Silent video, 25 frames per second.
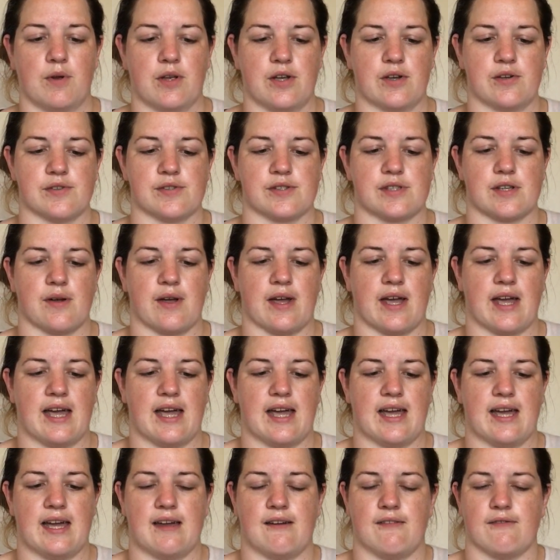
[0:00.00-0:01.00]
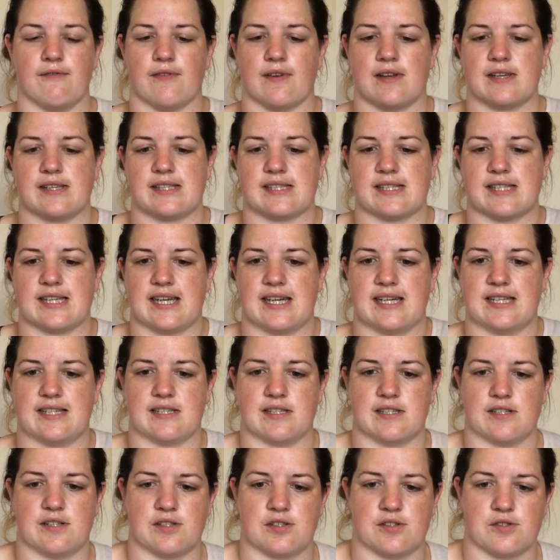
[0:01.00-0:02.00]
We also have a
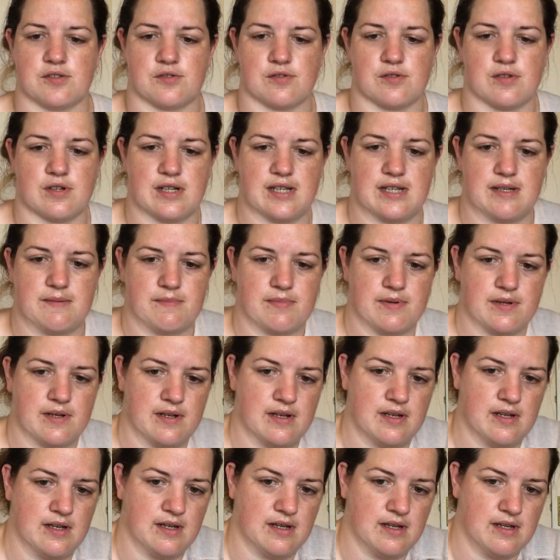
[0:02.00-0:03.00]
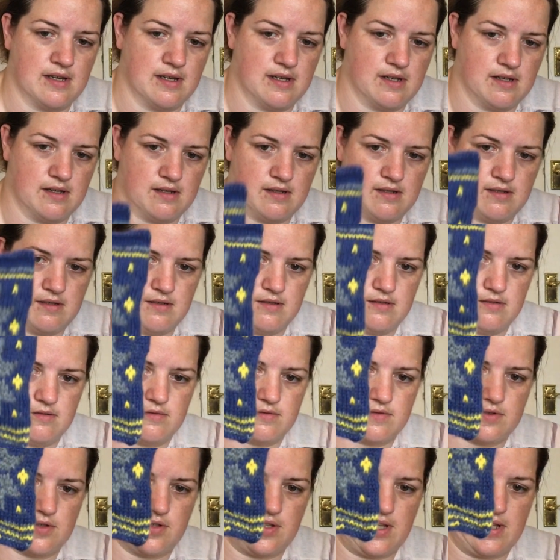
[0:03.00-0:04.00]
standard stripe.
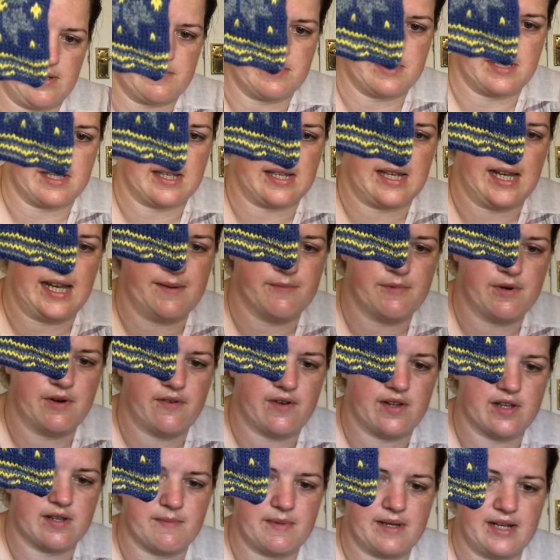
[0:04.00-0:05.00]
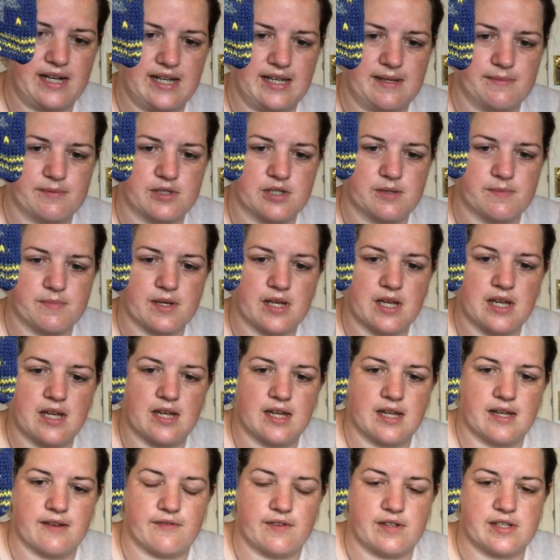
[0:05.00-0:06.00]
I'll that to the camera on my laptop.
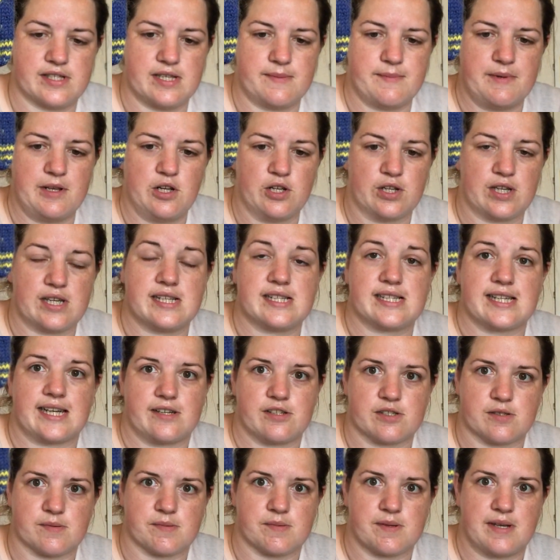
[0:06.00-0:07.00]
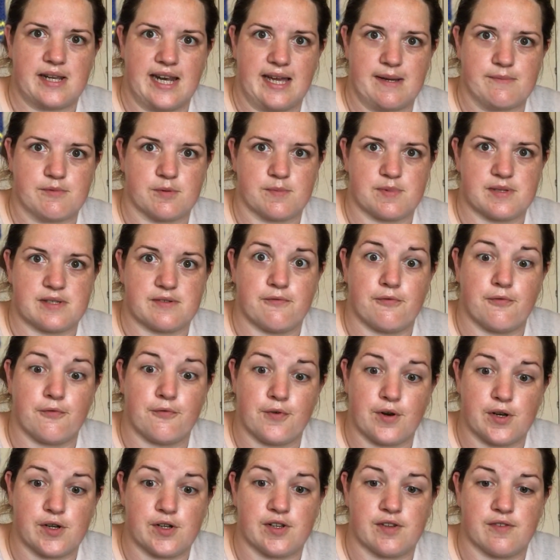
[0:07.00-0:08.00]
If you see me looking down, it's because my laptop is in
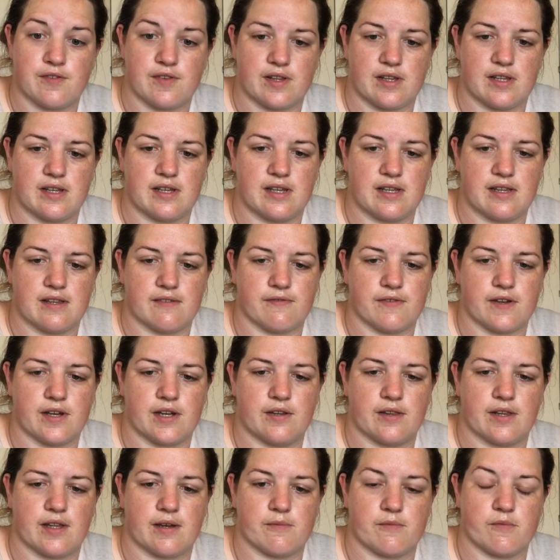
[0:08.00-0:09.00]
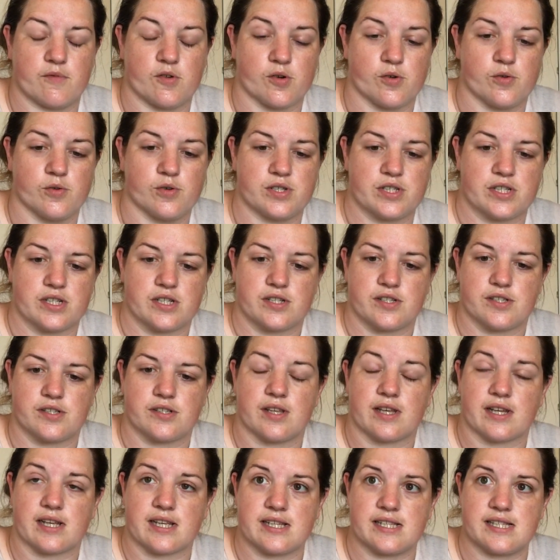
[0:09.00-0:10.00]
front of the phone that I'm recording on,
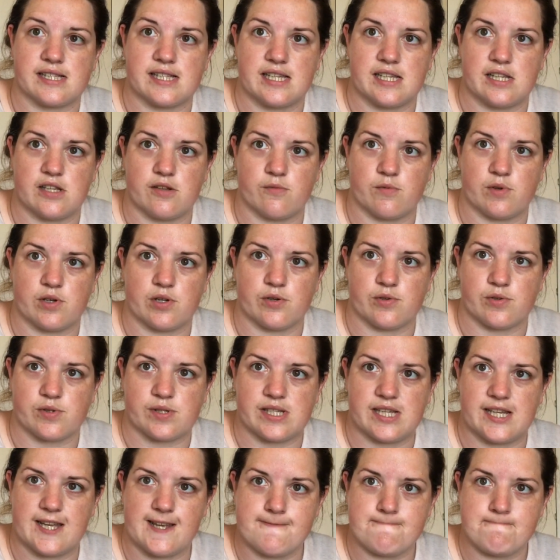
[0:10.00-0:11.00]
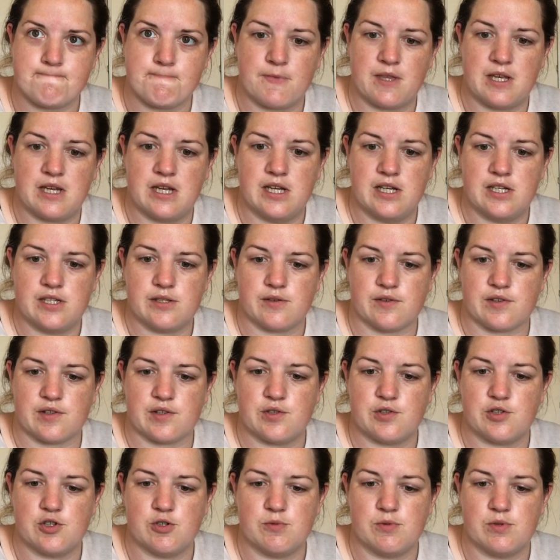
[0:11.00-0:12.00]
so I can see what you're seeing. So
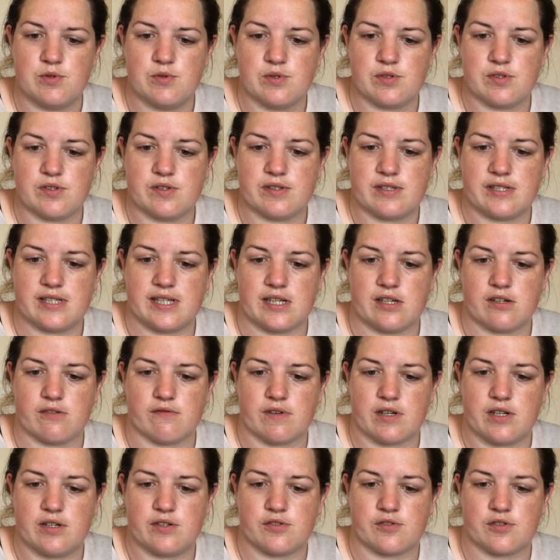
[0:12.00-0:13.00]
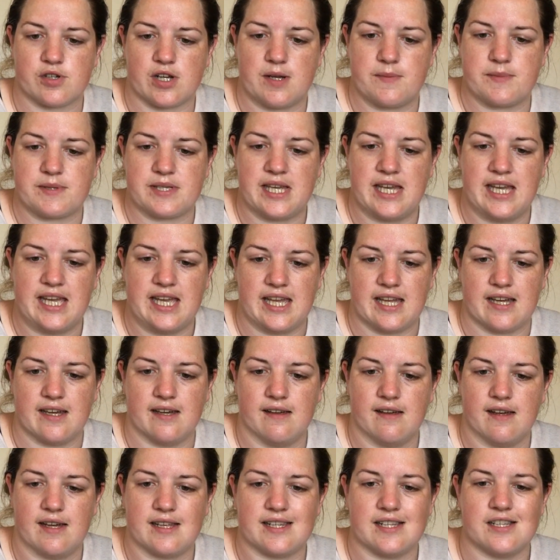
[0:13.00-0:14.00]
we've got normal single row stripes
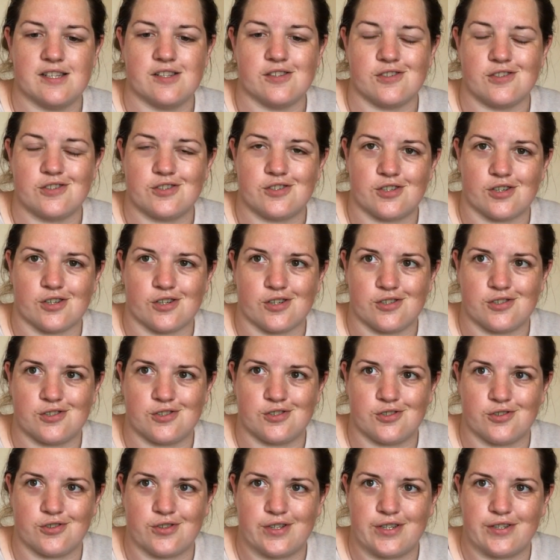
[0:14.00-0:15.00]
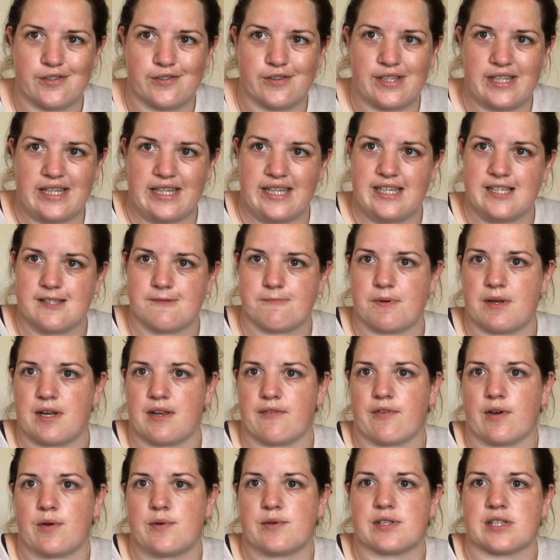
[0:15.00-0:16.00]
here. I didn't do jogless join on these,
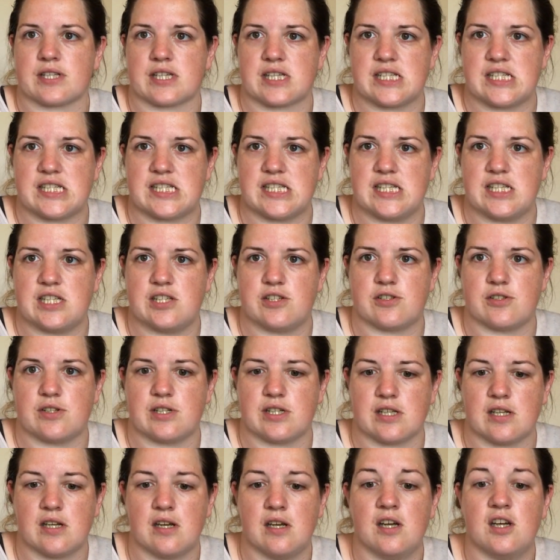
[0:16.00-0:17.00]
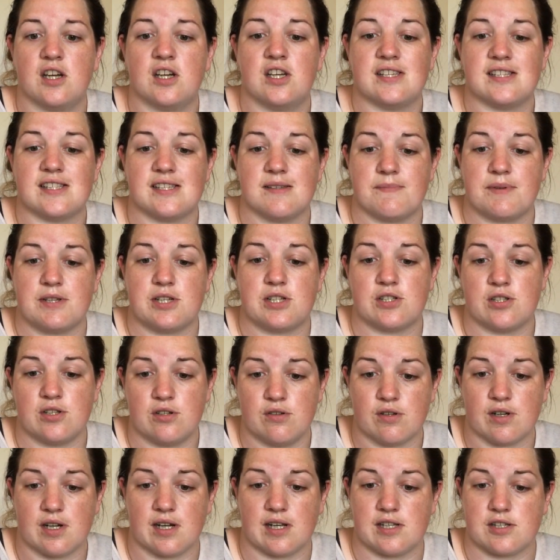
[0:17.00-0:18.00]
but if I was to continue doing simply
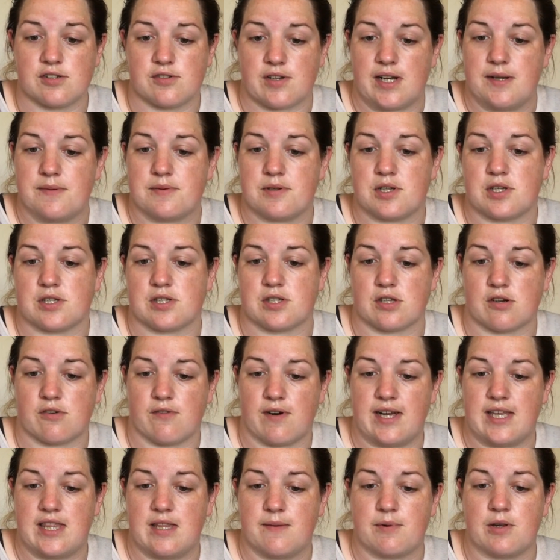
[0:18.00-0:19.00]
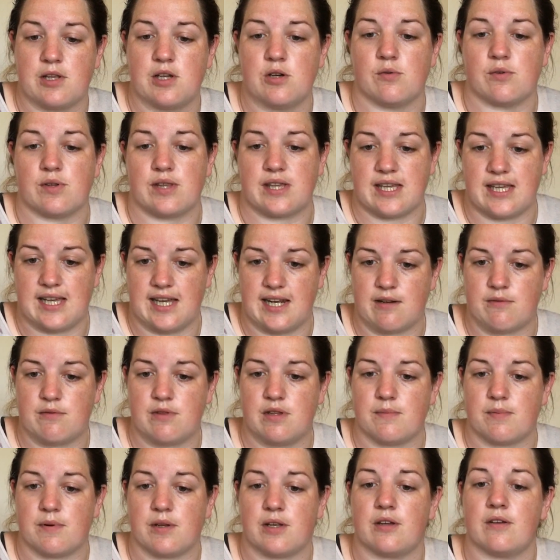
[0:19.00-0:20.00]
two colour stripes, so just the grey and the blue or the yellow
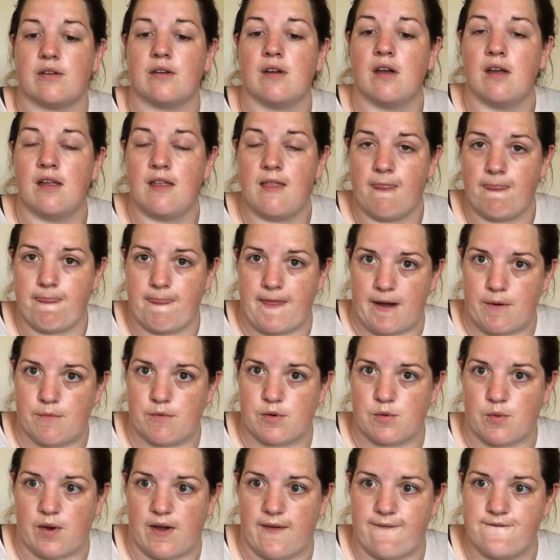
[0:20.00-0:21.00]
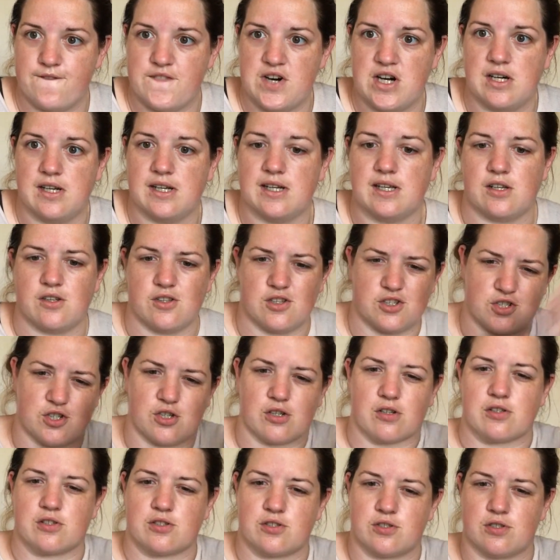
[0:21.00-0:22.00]
and the blue, that would work fine. The
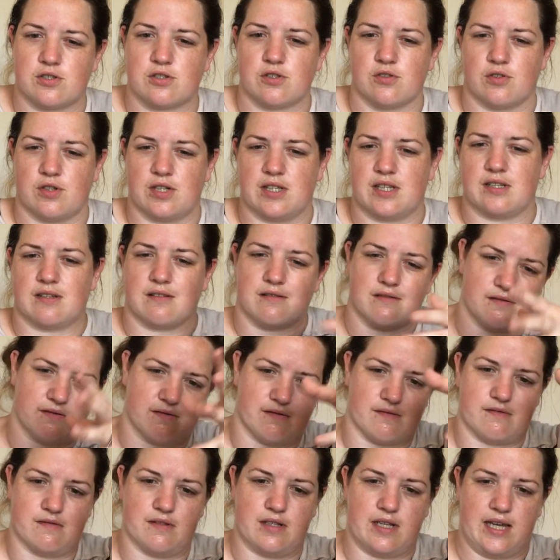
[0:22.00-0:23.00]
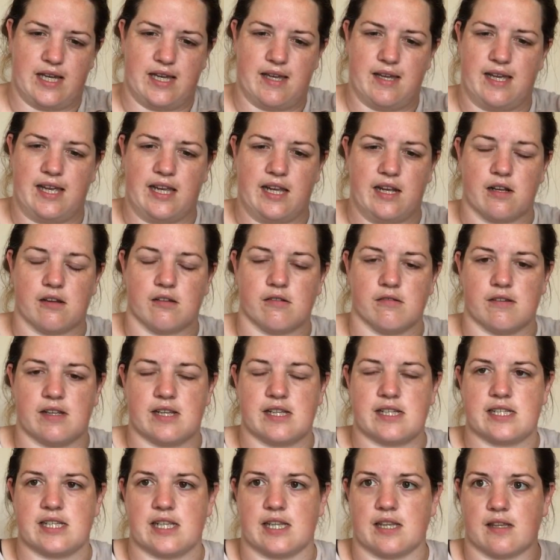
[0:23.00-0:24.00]
jogless join helical
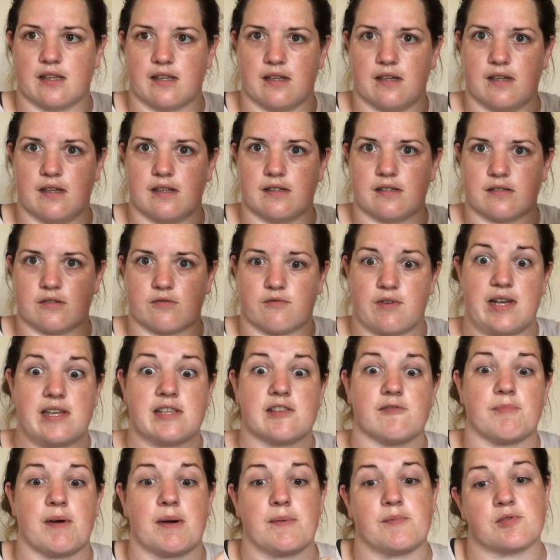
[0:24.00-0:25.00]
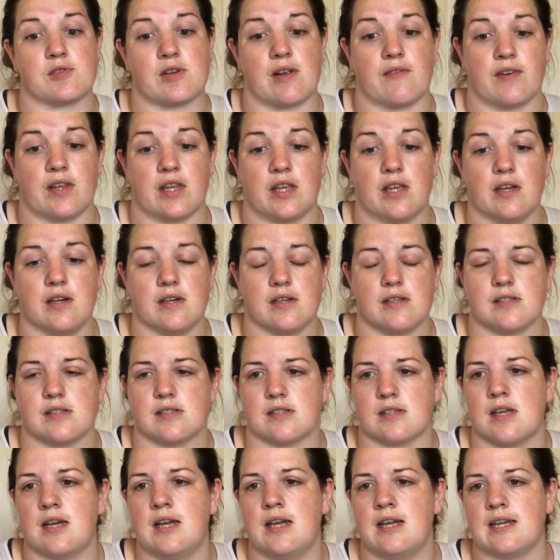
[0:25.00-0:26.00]
knitting that Grace of Babbles Travelling
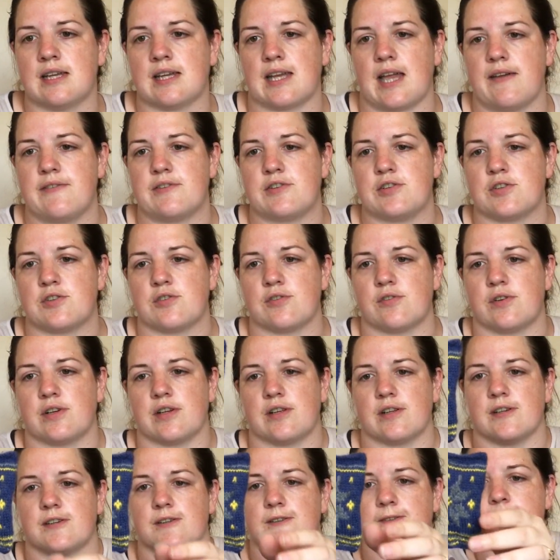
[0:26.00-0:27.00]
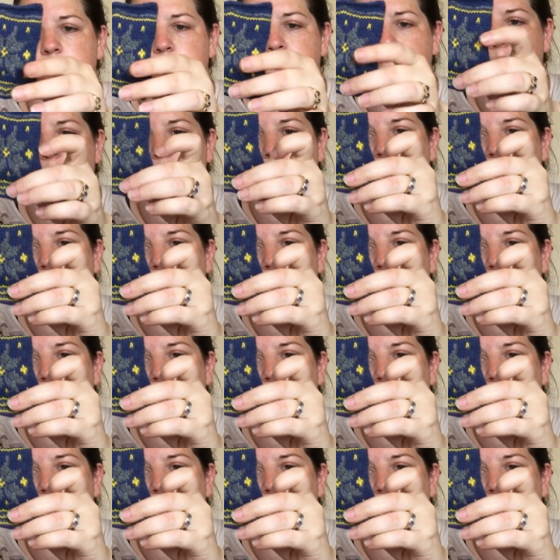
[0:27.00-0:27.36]
Yarns gave a tutorial on.